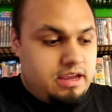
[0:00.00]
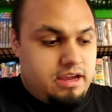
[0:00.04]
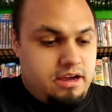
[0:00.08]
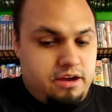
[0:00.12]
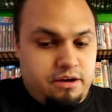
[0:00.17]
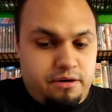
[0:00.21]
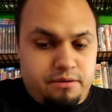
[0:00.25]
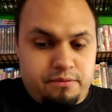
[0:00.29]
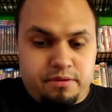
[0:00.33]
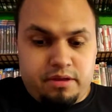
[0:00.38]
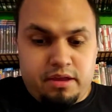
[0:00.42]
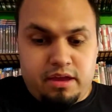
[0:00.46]

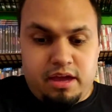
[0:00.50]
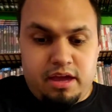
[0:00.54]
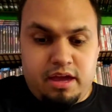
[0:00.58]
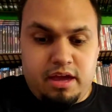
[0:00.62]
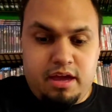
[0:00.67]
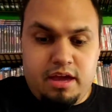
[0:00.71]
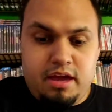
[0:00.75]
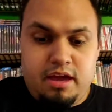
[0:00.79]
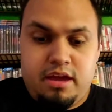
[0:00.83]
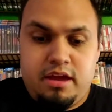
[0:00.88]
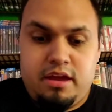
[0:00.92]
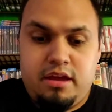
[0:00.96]
out.
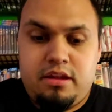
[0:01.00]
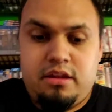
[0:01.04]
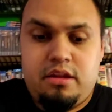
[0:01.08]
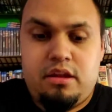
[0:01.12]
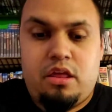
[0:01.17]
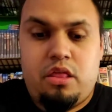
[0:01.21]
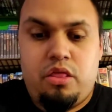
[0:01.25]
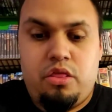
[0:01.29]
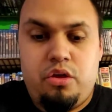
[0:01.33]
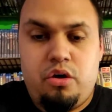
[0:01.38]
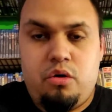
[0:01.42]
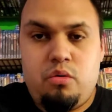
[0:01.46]
And
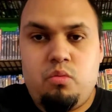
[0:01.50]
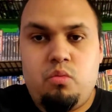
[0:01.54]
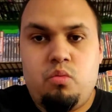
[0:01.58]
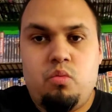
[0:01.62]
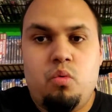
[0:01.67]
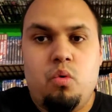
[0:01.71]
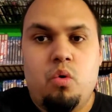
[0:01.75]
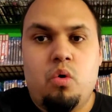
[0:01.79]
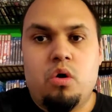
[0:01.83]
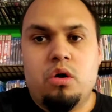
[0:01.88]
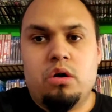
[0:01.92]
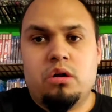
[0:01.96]
the
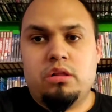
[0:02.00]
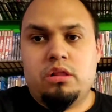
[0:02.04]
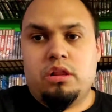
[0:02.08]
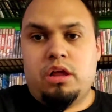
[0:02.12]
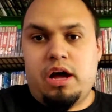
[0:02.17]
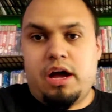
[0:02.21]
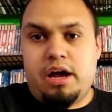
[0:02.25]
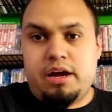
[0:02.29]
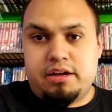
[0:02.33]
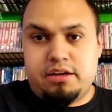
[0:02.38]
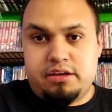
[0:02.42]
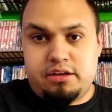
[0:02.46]

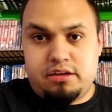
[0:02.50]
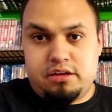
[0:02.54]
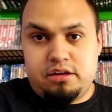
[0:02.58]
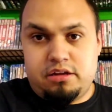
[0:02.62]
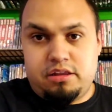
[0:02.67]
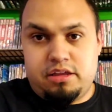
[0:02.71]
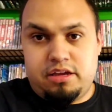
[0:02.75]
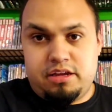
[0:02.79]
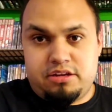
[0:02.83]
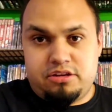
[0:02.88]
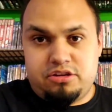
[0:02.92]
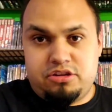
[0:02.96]
Warlock
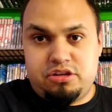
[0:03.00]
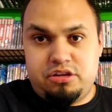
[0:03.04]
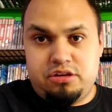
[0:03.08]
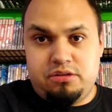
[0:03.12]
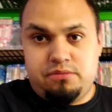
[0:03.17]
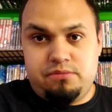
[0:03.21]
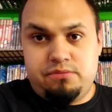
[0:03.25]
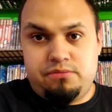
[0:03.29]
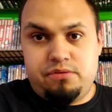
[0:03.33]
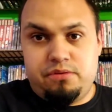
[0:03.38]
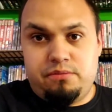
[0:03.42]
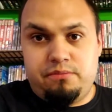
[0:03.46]

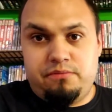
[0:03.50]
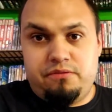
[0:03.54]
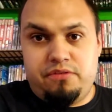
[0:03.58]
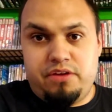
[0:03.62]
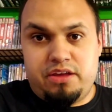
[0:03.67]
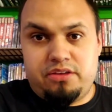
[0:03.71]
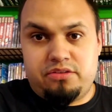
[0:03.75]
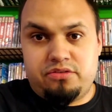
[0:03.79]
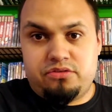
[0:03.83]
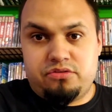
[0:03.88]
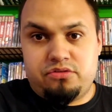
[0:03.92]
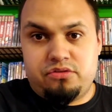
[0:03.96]
collection from
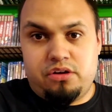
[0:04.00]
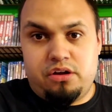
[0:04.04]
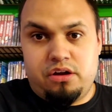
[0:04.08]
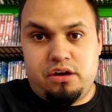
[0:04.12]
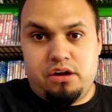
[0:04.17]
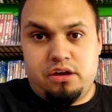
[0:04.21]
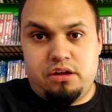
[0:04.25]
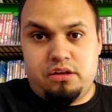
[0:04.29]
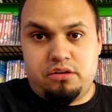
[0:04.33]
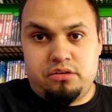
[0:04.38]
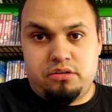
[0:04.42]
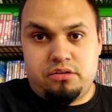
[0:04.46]

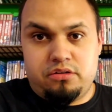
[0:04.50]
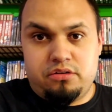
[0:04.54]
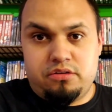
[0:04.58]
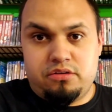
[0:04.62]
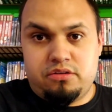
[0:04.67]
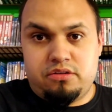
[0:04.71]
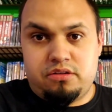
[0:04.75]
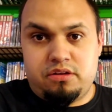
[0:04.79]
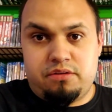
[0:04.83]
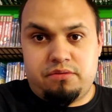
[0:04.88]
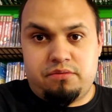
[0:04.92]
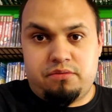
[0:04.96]
Vestron. Good
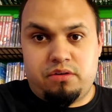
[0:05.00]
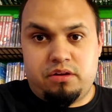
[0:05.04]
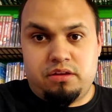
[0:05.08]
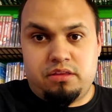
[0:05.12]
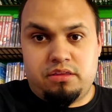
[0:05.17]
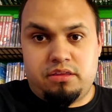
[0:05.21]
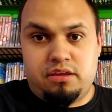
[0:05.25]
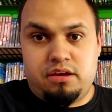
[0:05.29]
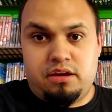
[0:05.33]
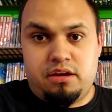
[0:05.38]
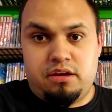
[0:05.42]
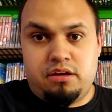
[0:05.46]
stuff
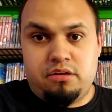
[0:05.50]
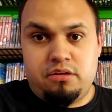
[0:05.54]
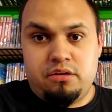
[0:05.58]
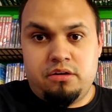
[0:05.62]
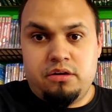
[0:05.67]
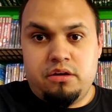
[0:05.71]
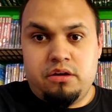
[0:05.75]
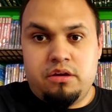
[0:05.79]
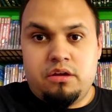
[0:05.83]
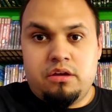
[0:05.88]
right there.